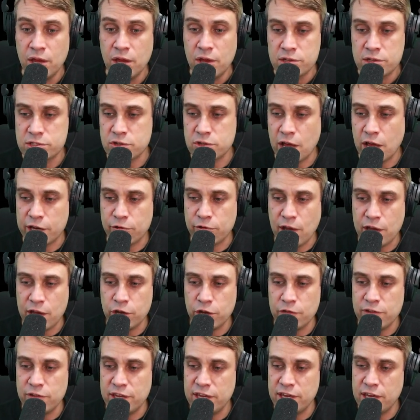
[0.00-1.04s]
SiteGround
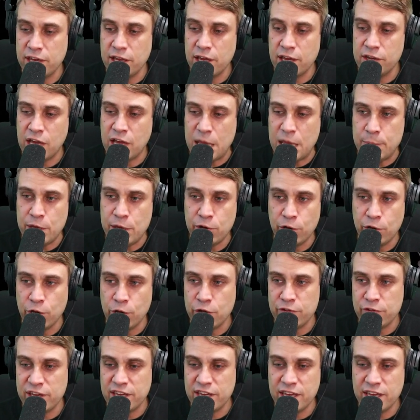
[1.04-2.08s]
over here, Name Hero
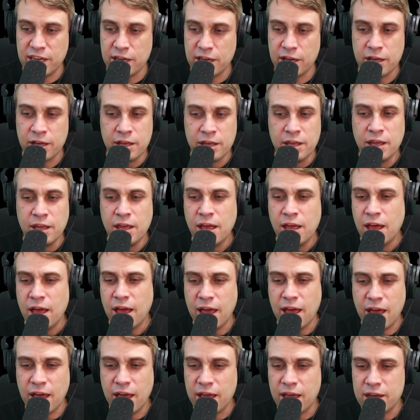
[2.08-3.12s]
over here,
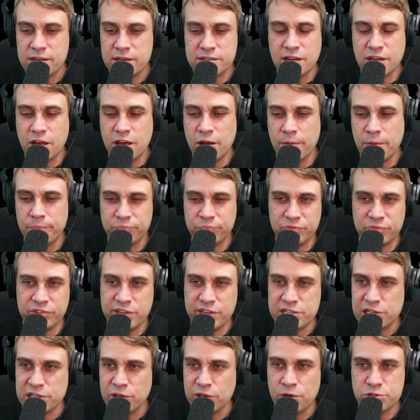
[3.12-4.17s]
and
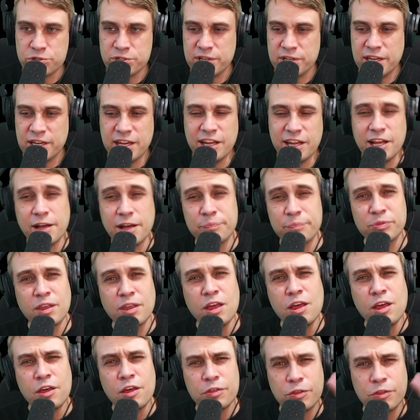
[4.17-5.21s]
DigitalOcean here.
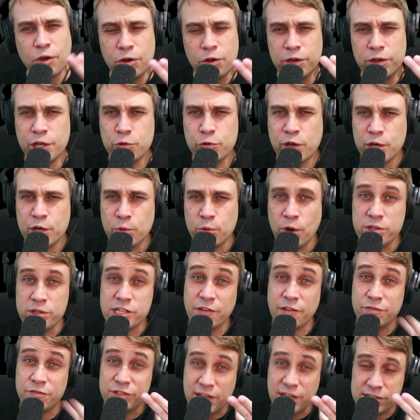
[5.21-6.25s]
The only quicker ones
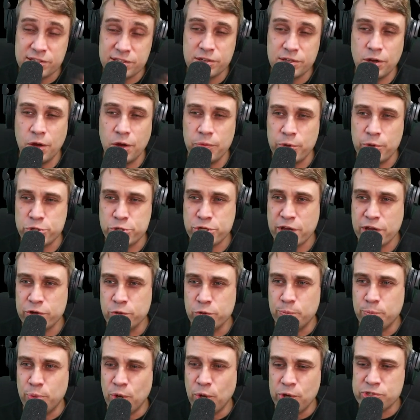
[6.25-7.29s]
I've tested on the channel
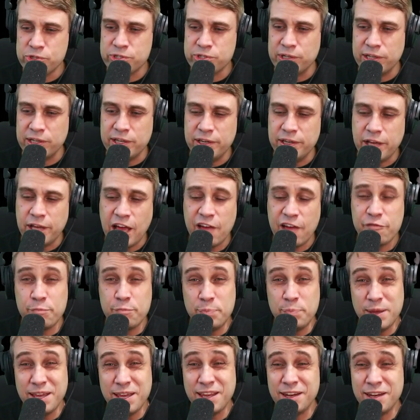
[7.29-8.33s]
personally have
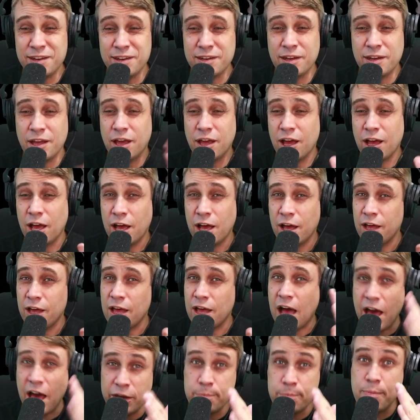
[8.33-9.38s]
been
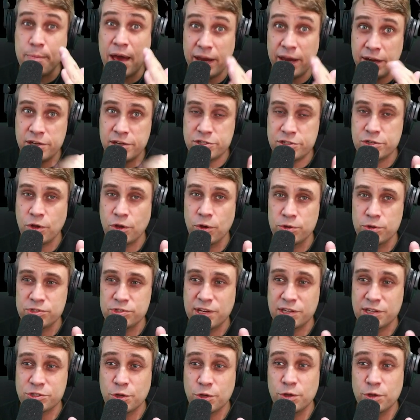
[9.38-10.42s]
unmanaged
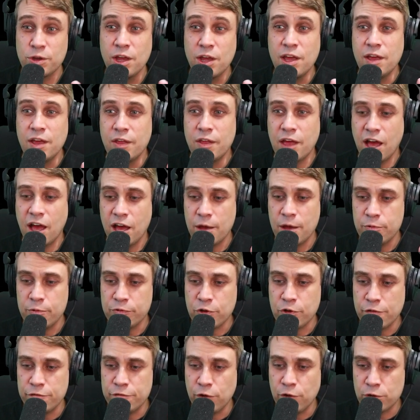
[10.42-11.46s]
hosting. So we've
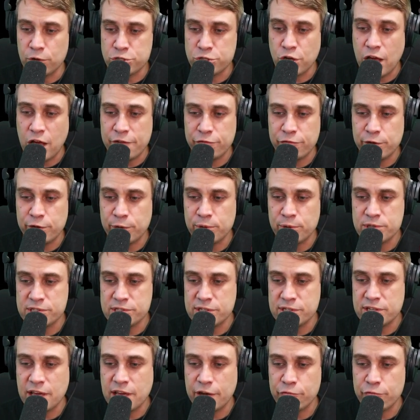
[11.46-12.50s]
got Vultr High
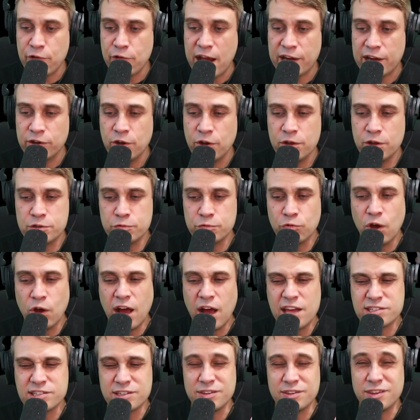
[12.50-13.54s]
Frequency and RackNerd's
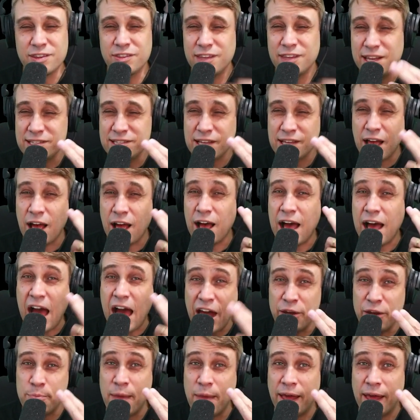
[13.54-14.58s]
Horizon. These are
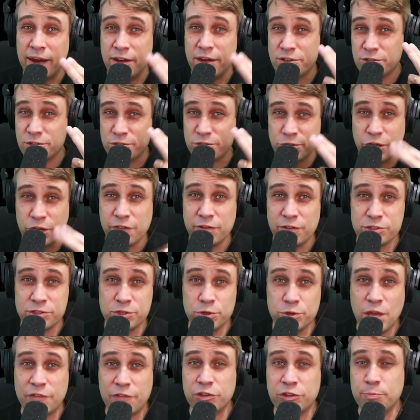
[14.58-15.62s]
unmanaged servers. So
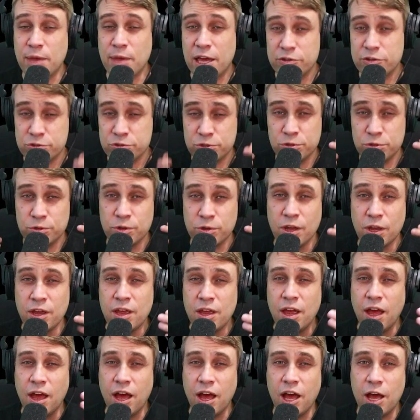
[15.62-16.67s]
you have to be able to
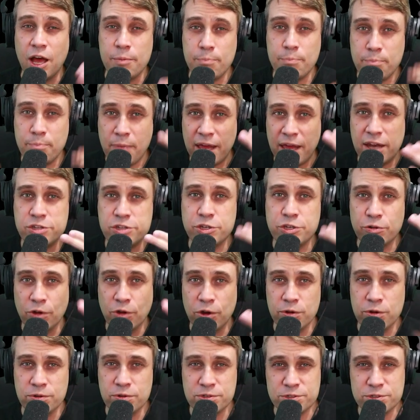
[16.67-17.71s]
manage your
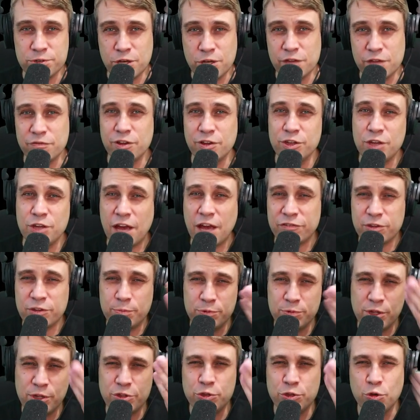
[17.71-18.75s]
own server. You have to
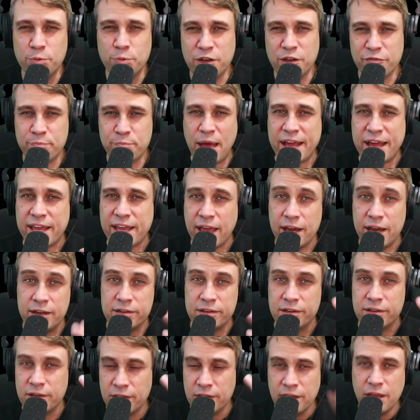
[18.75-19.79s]
do a bit of back-end
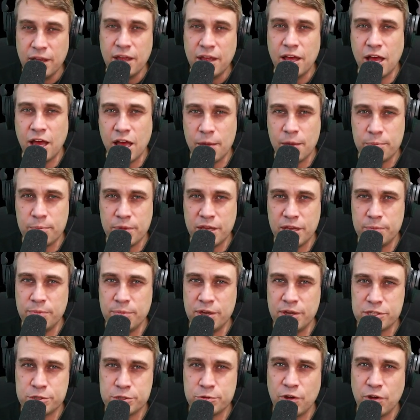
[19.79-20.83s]

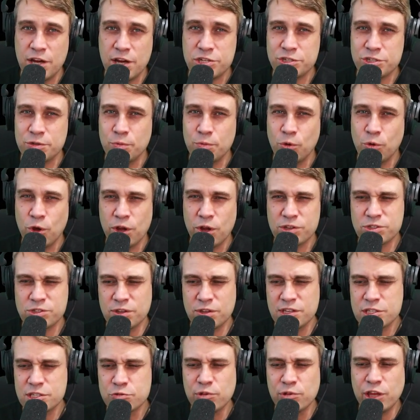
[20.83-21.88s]
administration work. So
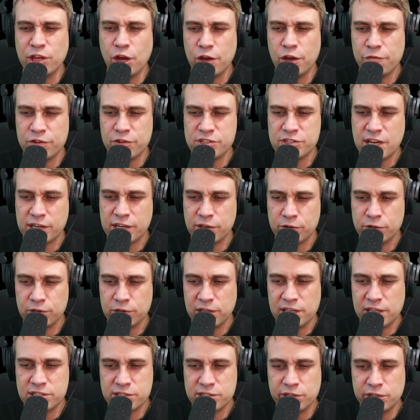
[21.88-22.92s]
this is really only for
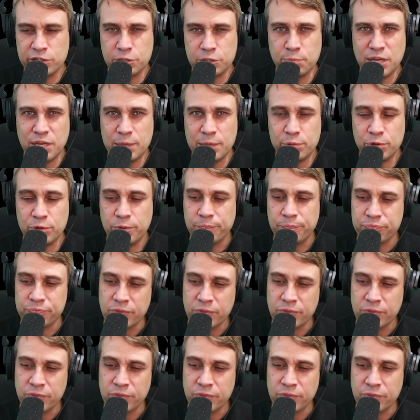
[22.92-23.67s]
technically skilled people.